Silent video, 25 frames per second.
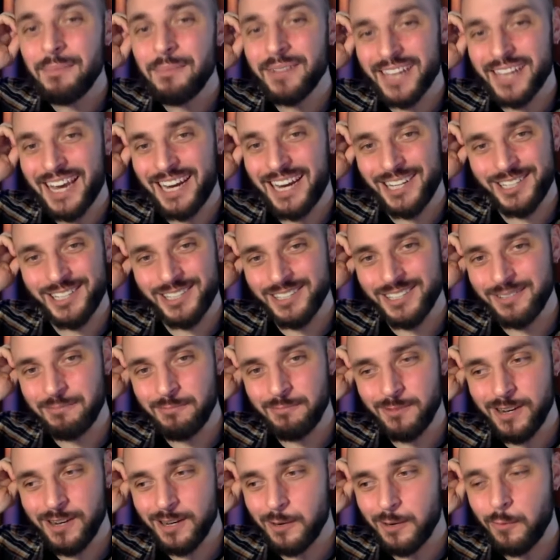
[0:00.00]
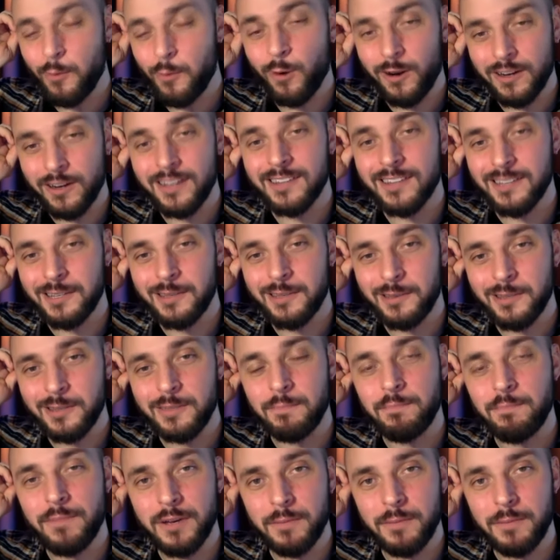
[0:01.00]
publication work, the